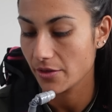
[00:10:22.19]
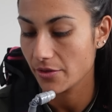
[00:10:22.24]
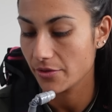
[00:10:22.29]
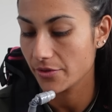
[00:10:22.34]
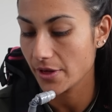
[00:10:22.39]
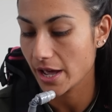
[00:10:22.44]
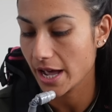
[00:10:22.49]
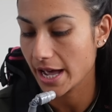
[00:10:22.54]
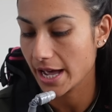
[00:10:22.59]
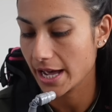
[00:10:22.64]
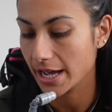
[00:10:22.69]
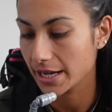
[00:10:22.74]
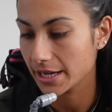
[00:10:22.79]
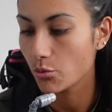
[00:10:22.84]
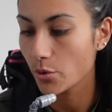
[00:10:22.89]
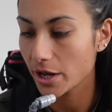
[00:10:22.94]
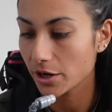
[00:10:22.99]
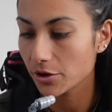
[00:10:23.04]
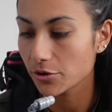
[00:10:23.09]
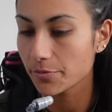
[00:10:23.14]
that
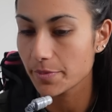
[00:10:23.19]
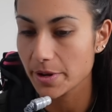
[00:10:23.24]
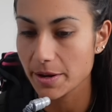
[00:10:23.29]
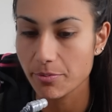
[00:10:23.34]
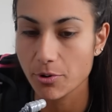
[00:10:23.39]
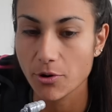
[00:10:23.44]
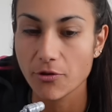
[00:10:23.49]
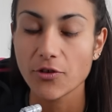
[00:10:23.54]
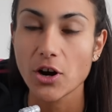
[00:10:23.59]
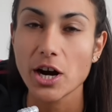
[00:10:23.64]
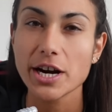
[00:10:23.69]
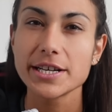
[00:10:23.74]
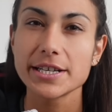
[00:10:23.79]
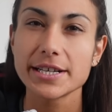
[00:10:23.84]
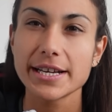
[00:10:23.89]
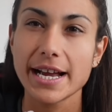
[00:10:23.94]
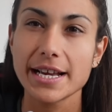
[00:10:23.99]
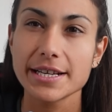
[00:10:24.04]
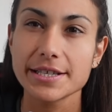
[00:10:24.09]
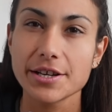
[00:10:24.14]
will be
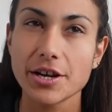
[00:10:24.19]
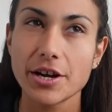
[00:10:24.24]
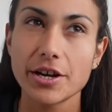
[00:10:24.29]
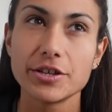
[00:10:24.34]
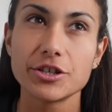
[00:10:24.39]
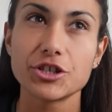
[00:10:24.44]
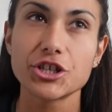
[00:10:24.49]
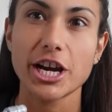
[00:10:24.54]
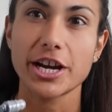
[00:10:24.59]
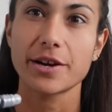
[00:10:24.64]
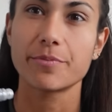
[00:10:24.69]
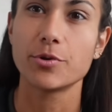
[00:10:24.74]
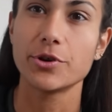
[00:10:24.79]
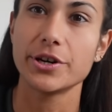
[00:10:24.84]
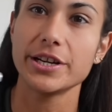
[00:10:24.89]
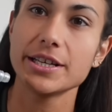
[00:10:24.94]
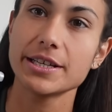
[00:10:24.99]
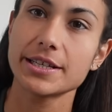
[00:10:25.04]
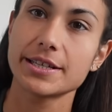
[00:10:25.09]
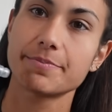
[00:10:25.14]
provided at certain
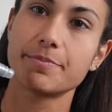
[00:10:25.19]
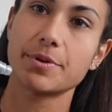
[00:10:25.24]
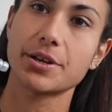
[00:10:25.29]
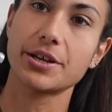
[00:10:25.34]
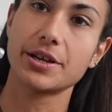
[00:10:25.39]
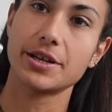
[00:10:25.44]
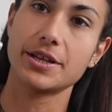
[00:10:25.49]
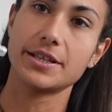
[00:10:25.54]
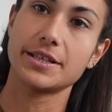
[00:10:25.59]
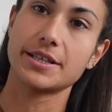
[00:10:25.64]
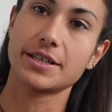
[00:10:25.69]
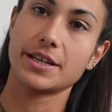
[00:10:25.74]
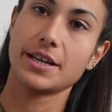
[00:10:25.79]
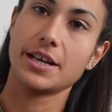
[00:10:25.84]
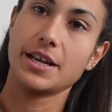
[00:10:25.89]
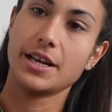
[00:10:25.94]
checkpoints because